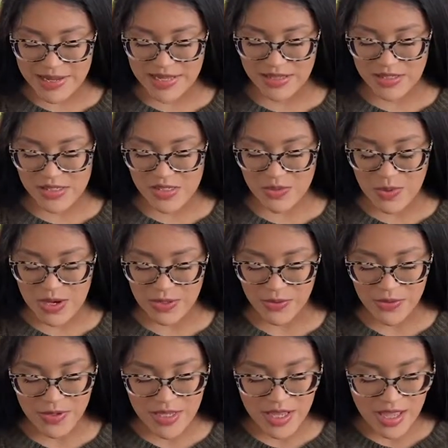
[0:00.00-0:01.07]
the
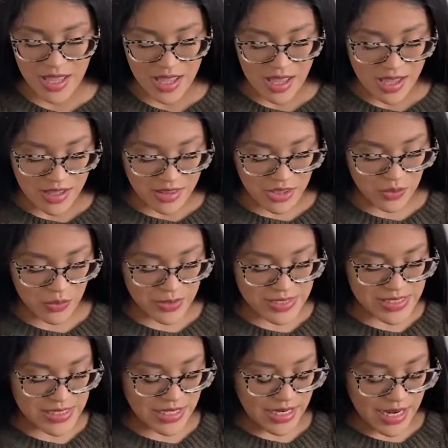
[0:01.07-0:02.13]
swaddle. The
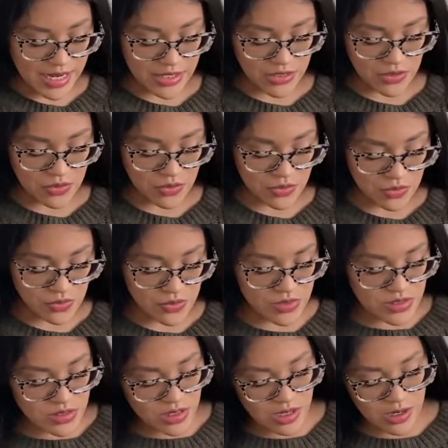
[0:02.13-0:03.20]
ones that I
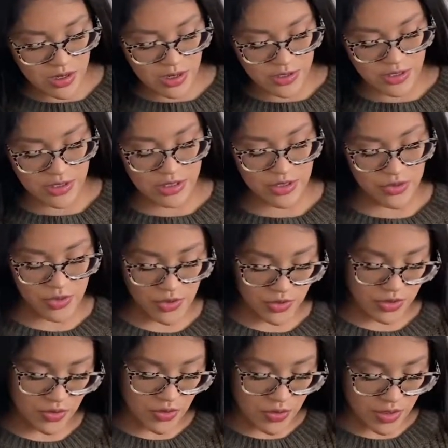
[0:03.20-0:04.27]
use are the little
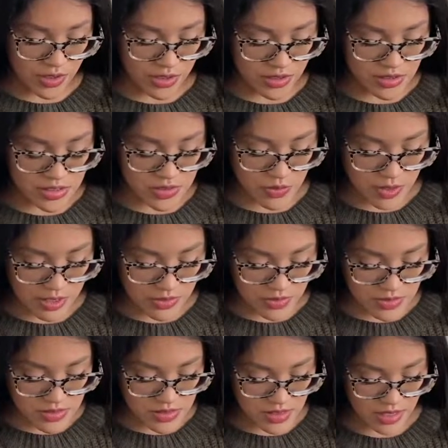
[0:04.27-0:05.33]
unicorn
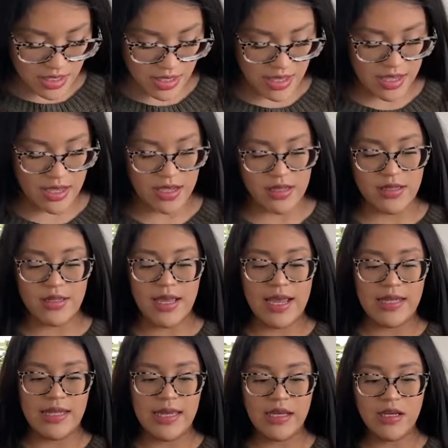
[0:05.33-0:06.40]
swaddles, and I
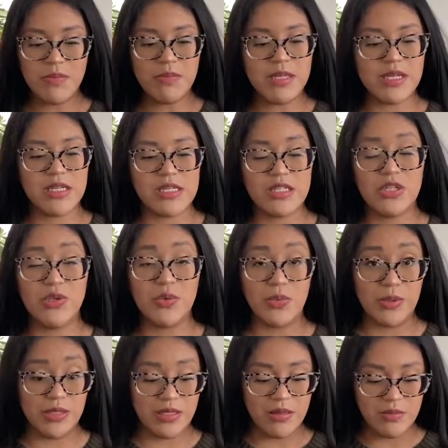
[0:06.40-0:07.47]
like them because they're
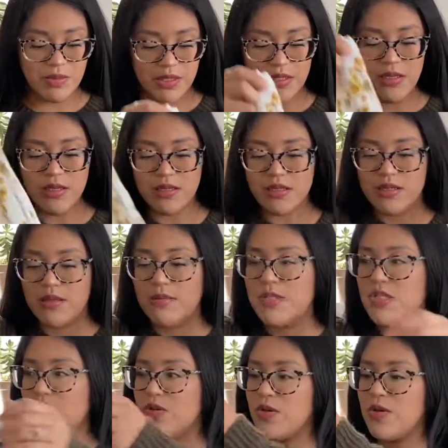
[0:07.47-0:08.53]
really big. Let me show you.